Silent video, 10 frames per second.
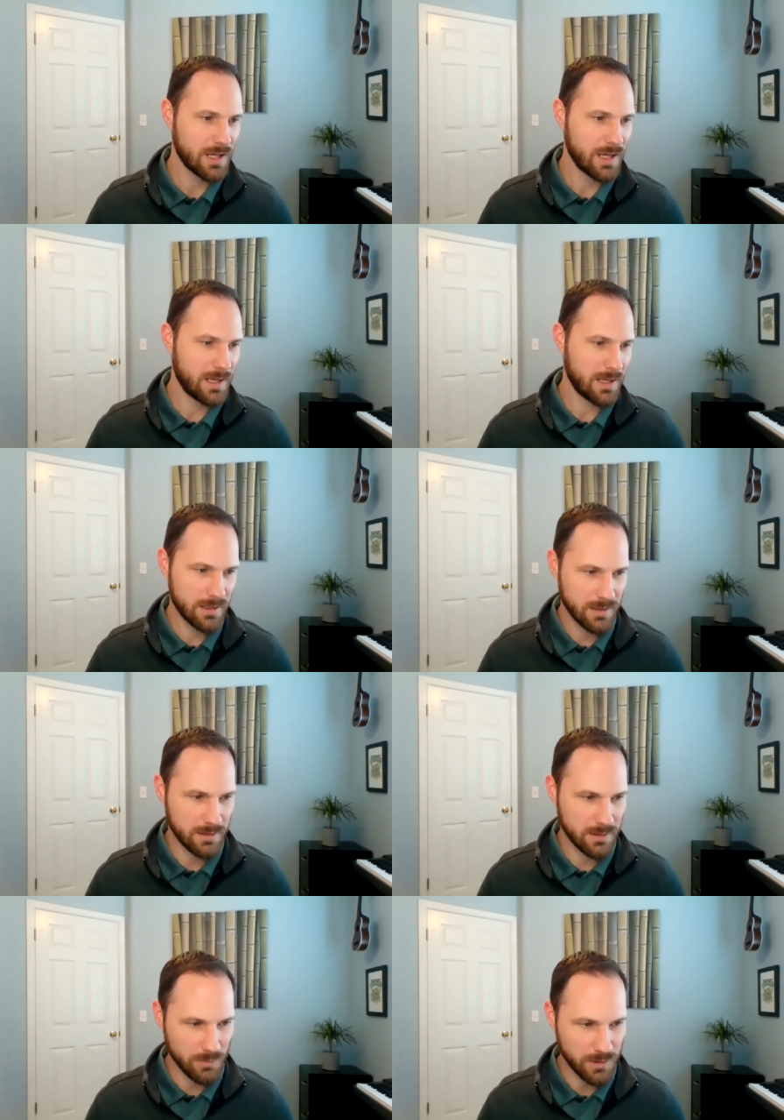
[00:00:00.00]

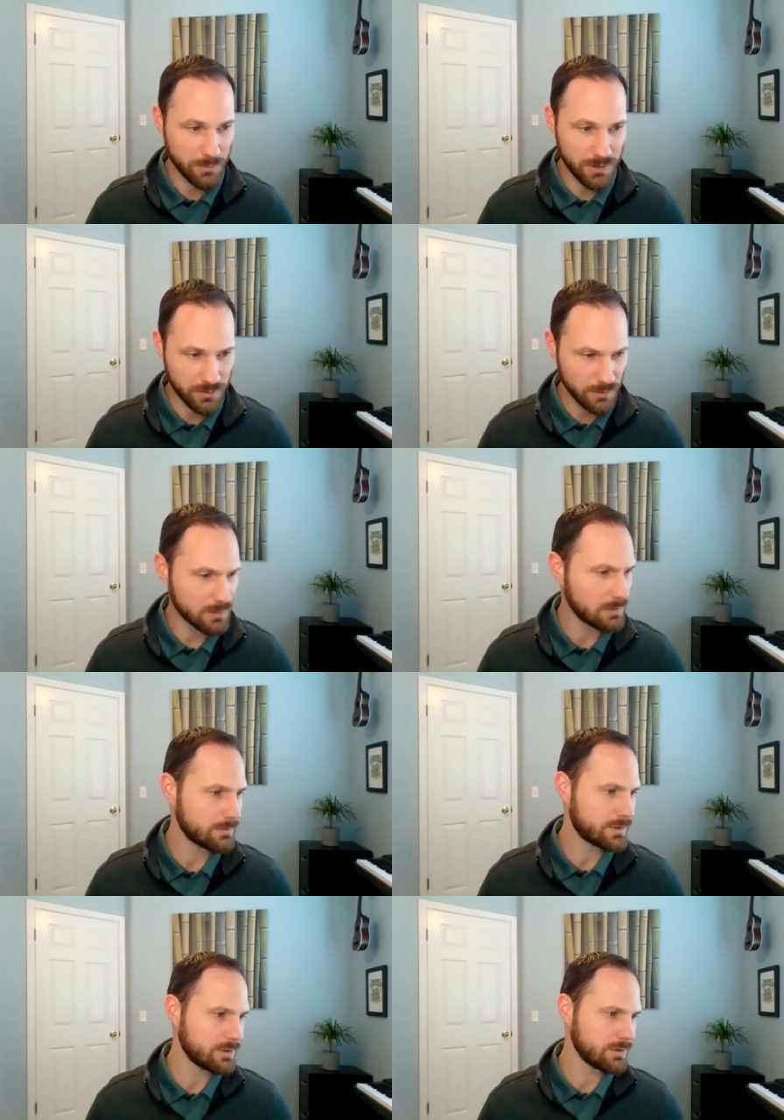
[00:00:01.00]
And I'm looking, we still, no,
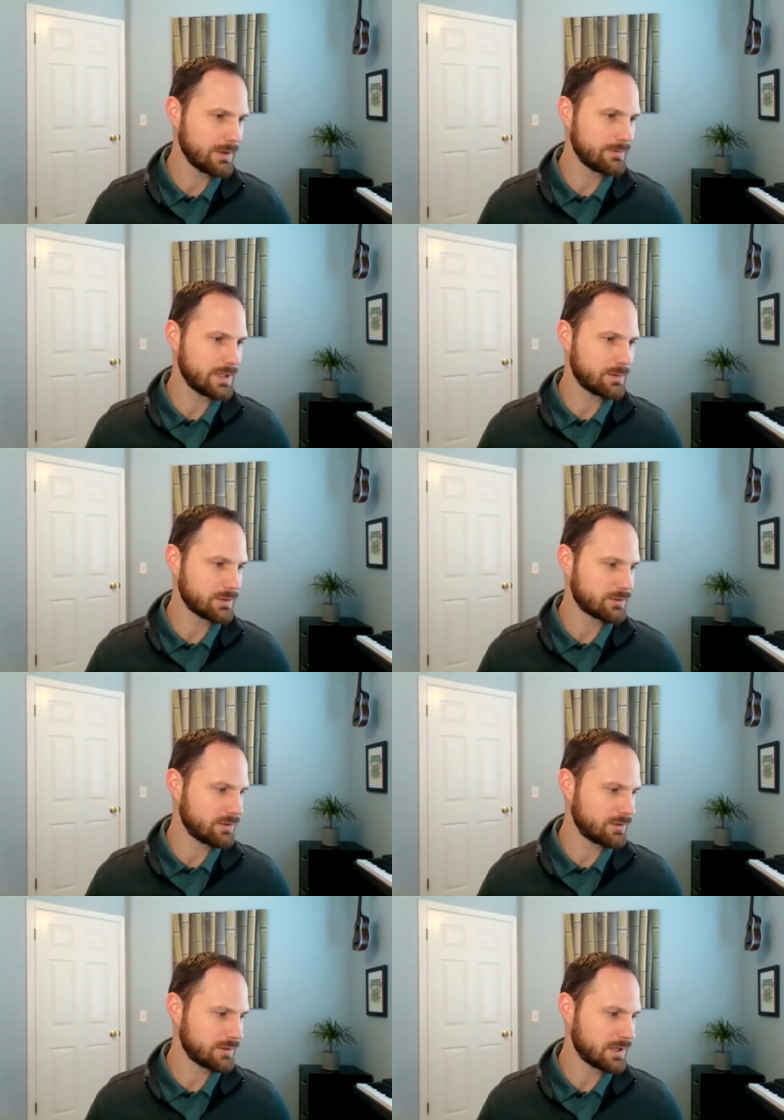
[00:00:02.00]
still don't have any
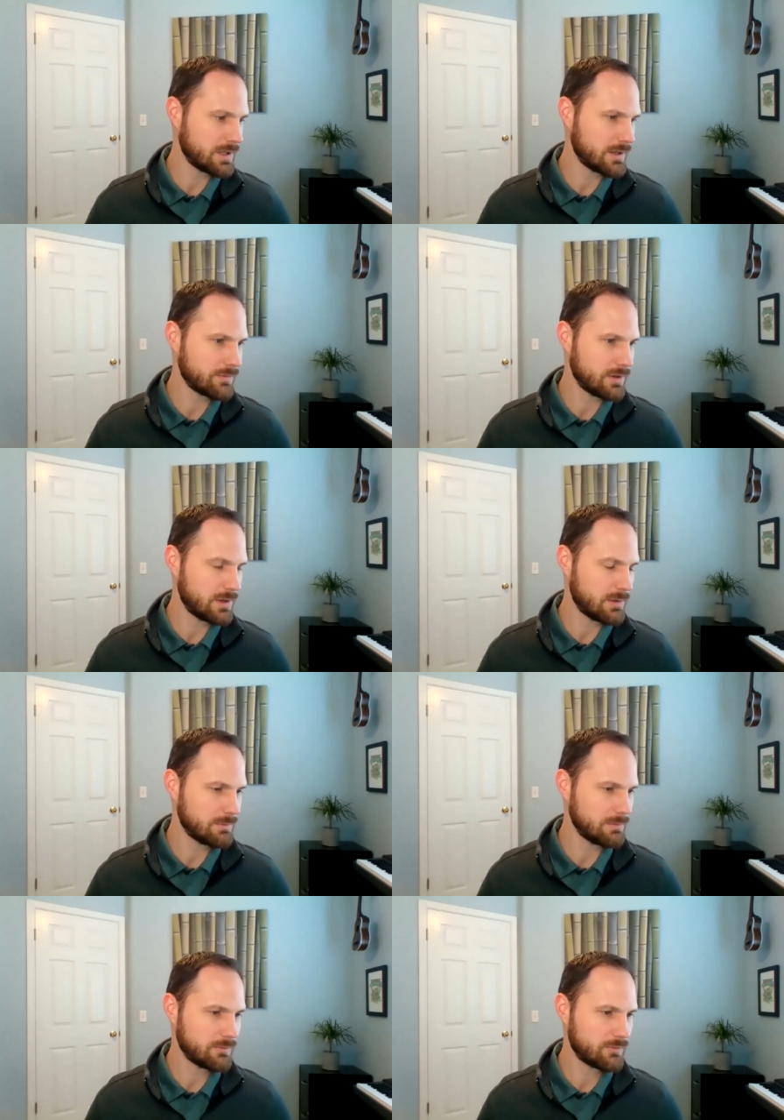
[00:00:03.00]
questions uh,
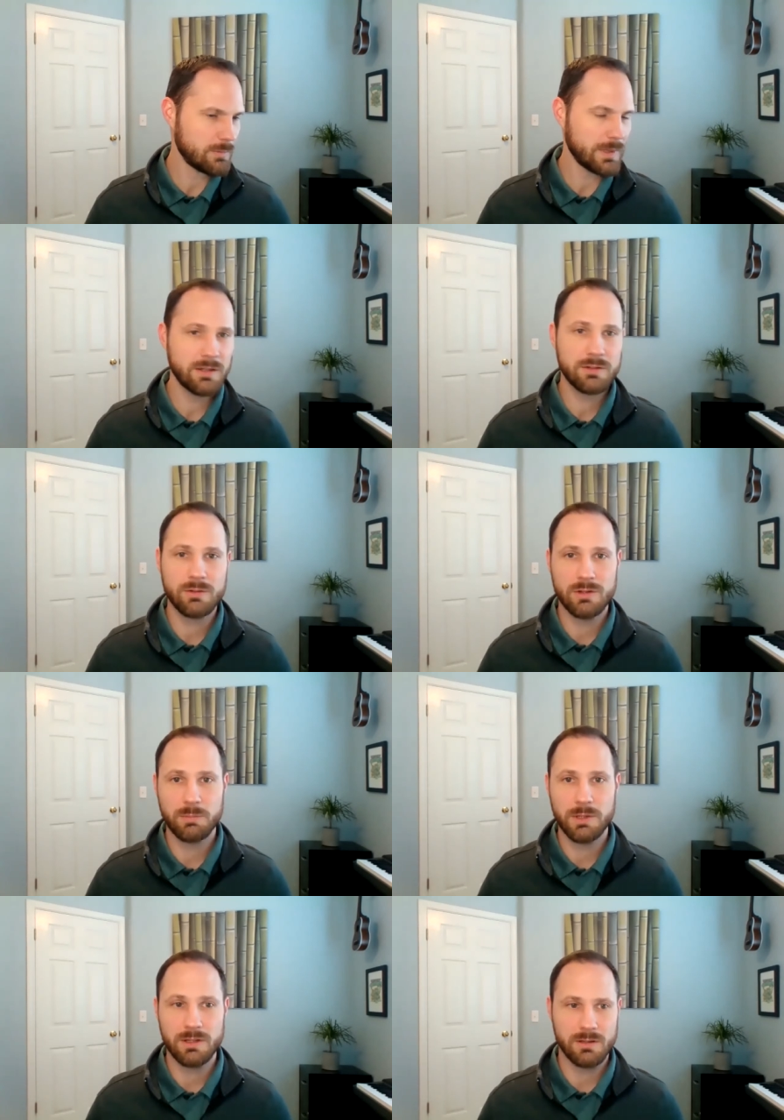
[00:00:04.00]
from, from any students,
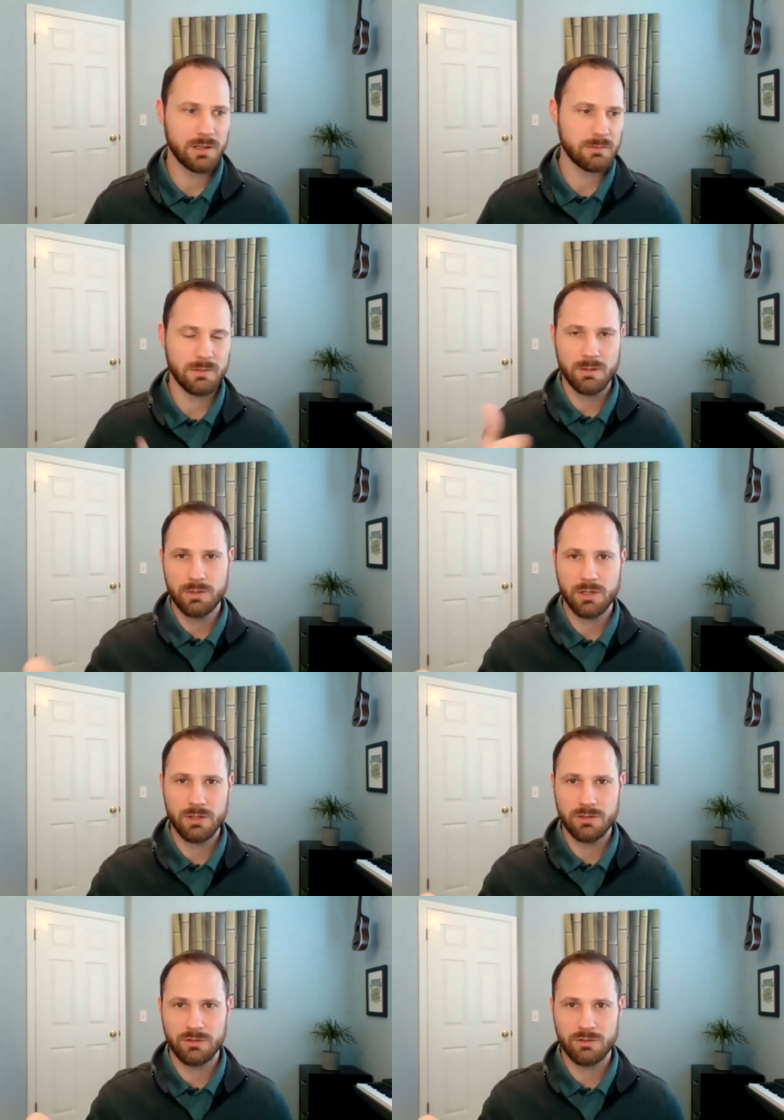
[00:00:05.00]
but I, I, would
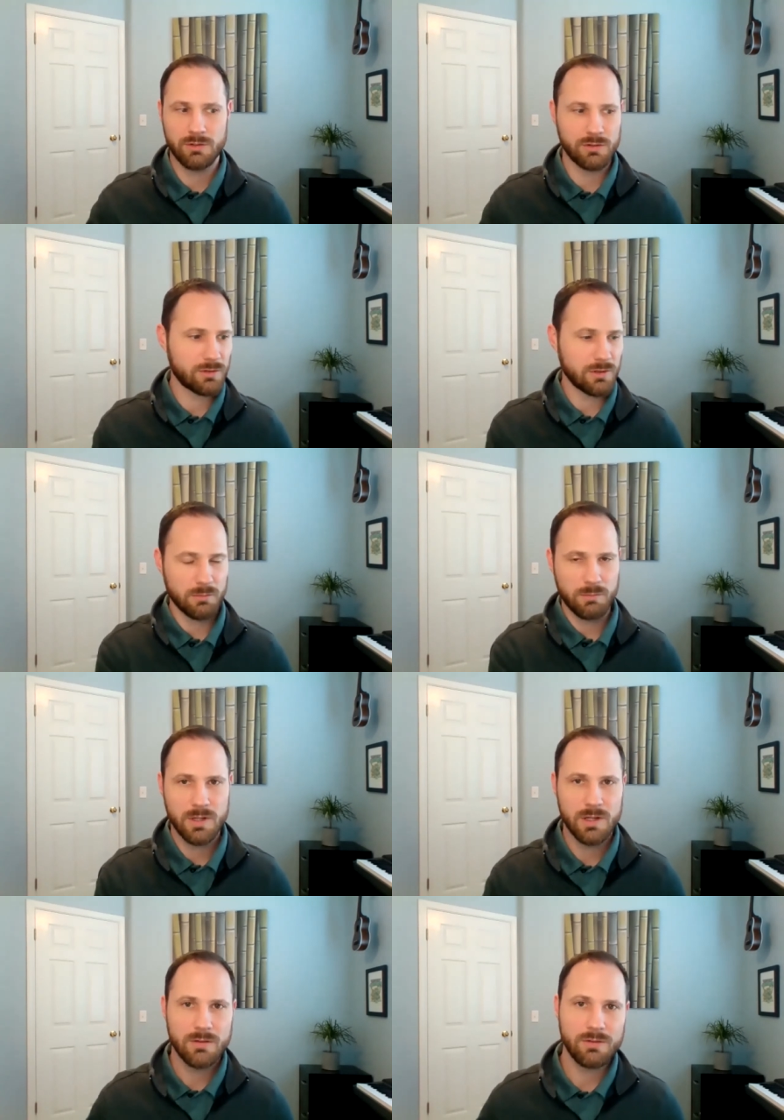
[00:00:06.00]
encourage the students to
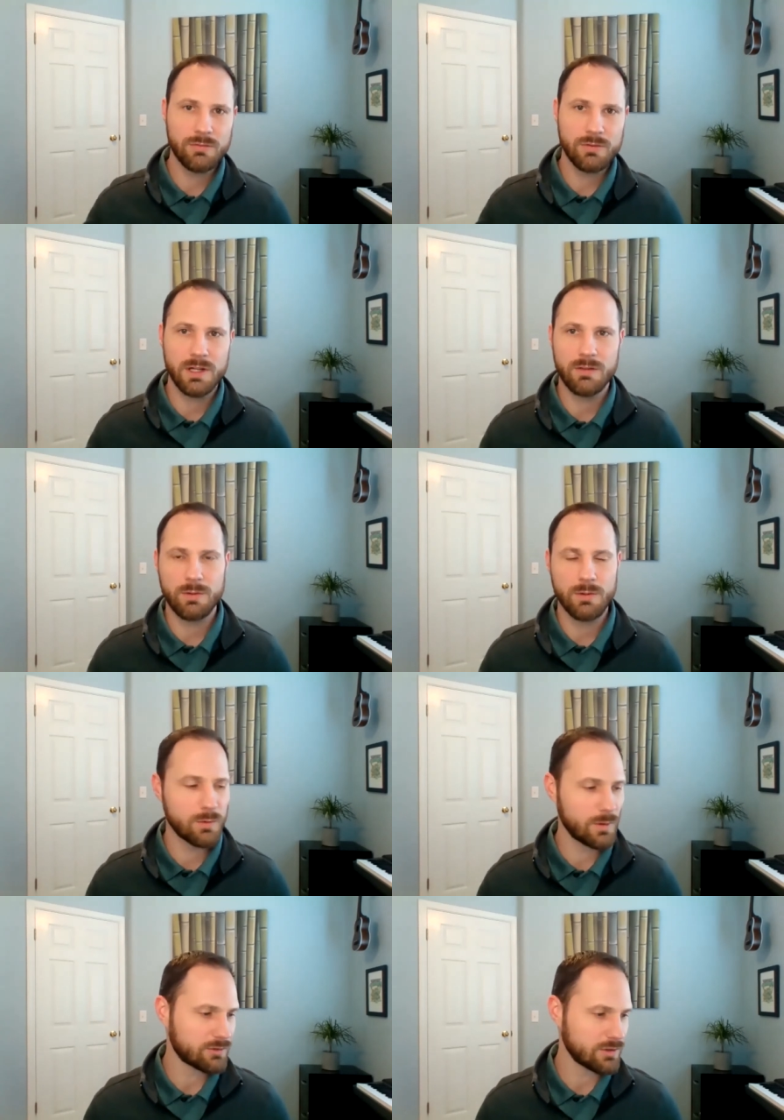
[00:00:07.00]
feel free to throw a
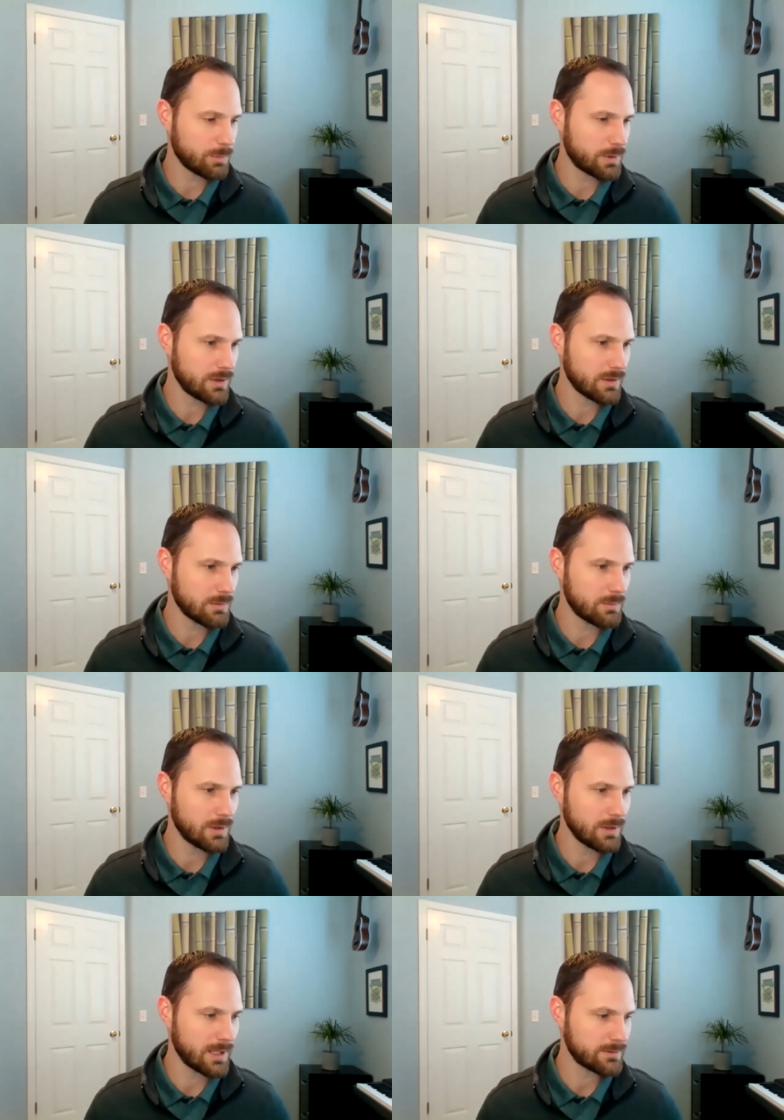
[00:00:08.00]
question up here and I'll,
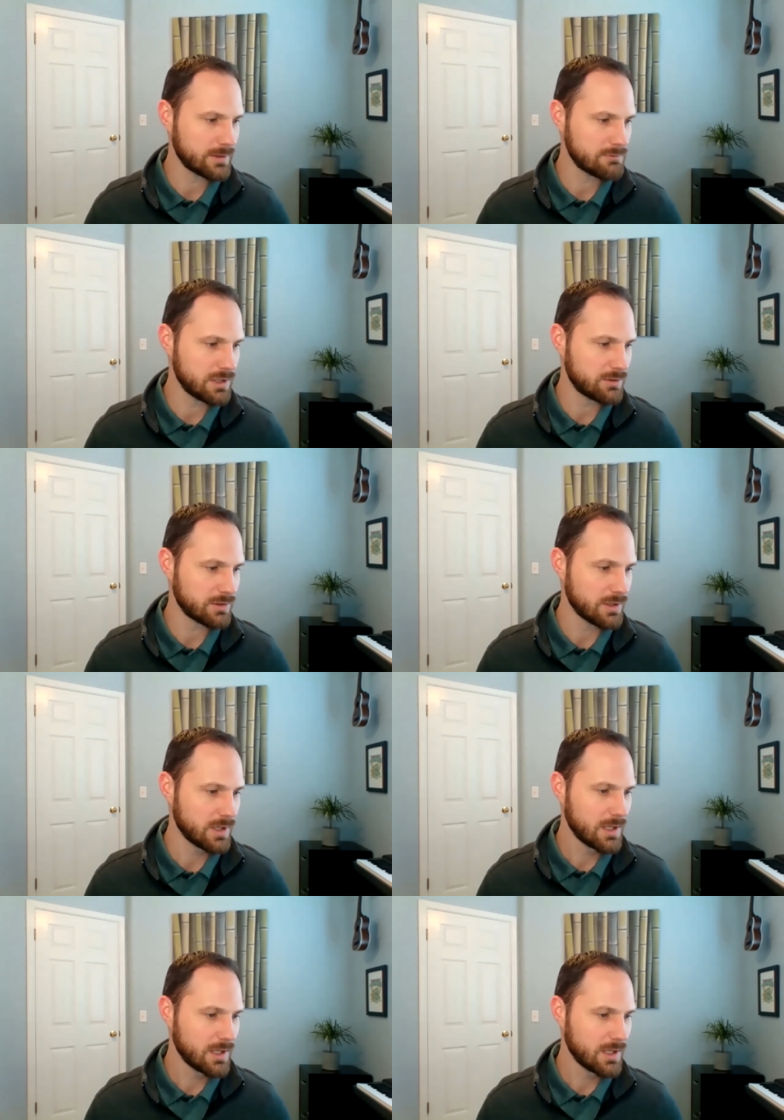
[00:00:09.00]
I'll ask it of Jason.